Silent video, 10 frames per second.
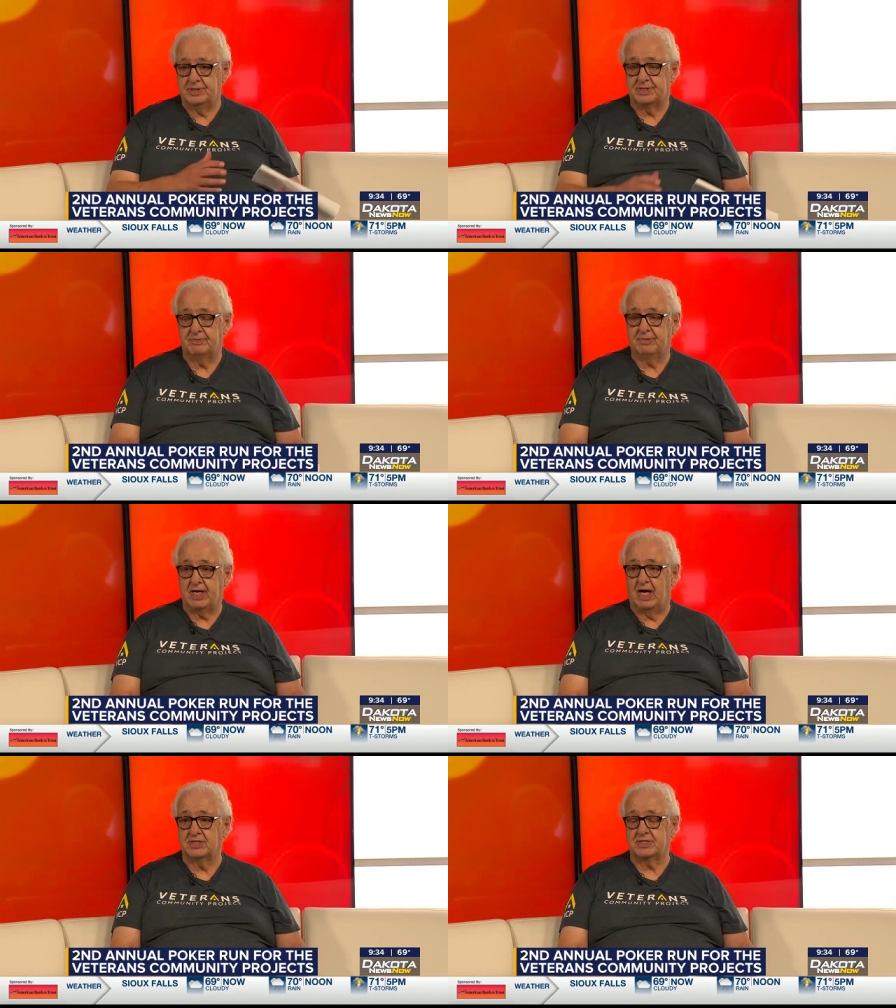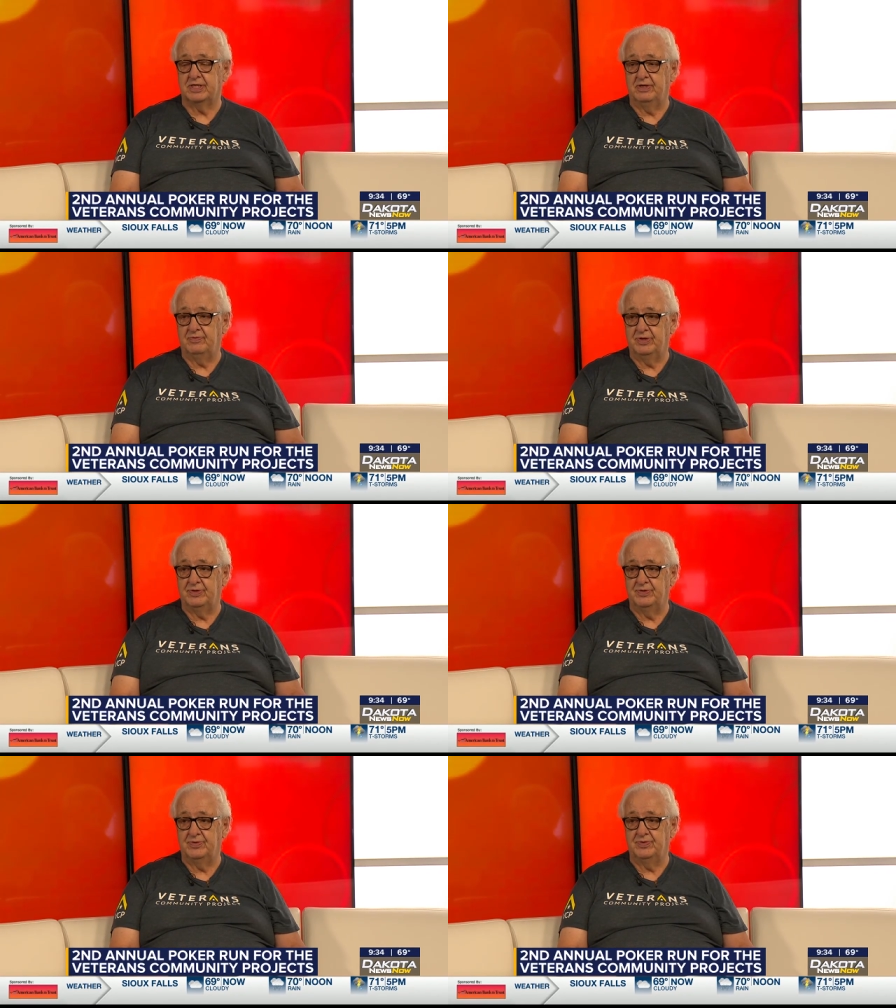some counseling, we
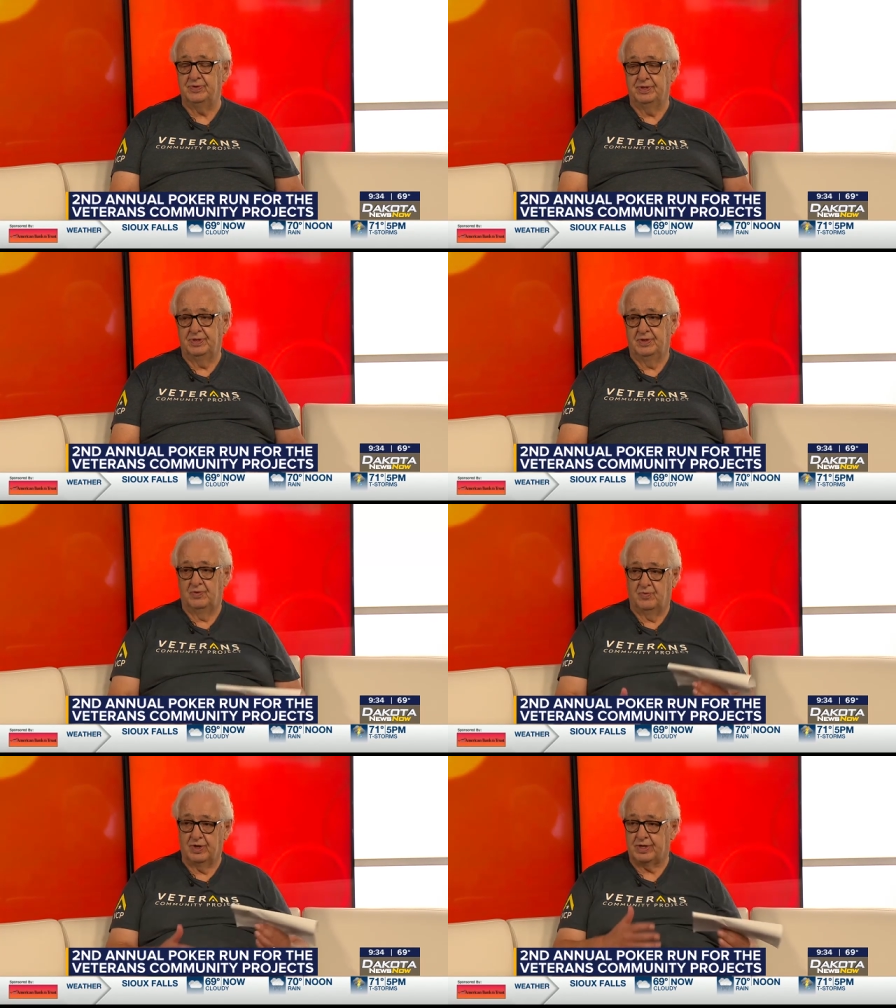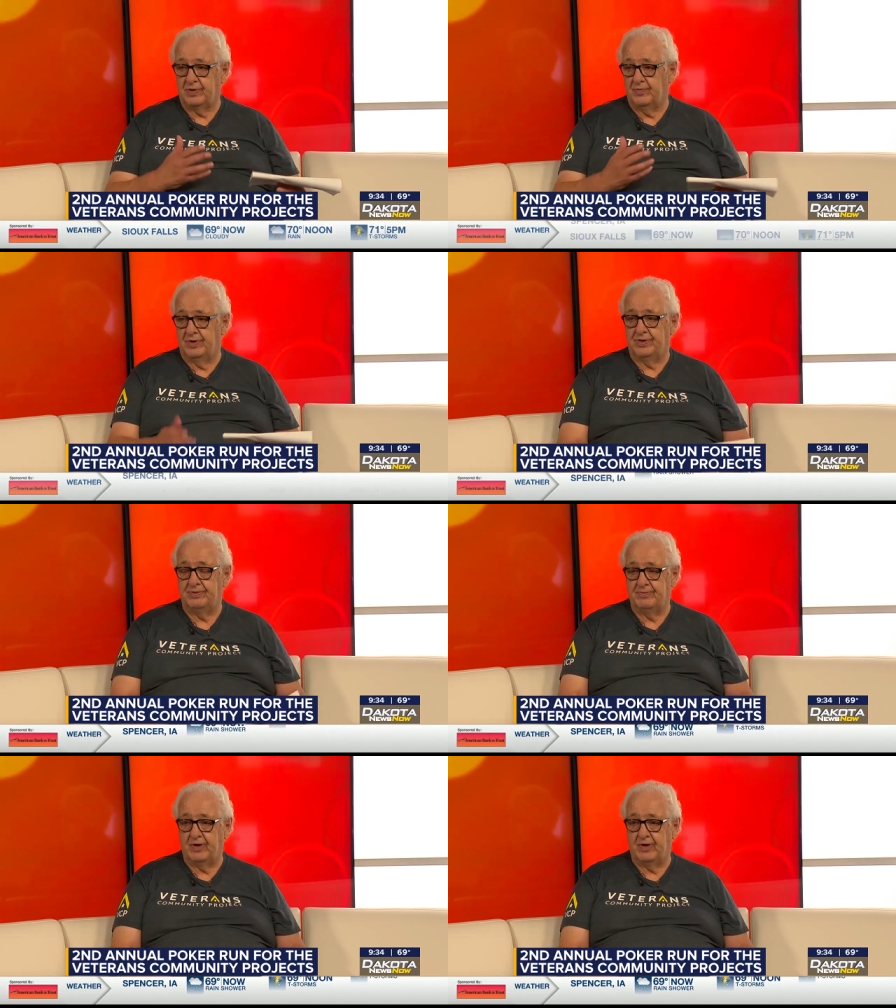do working with them.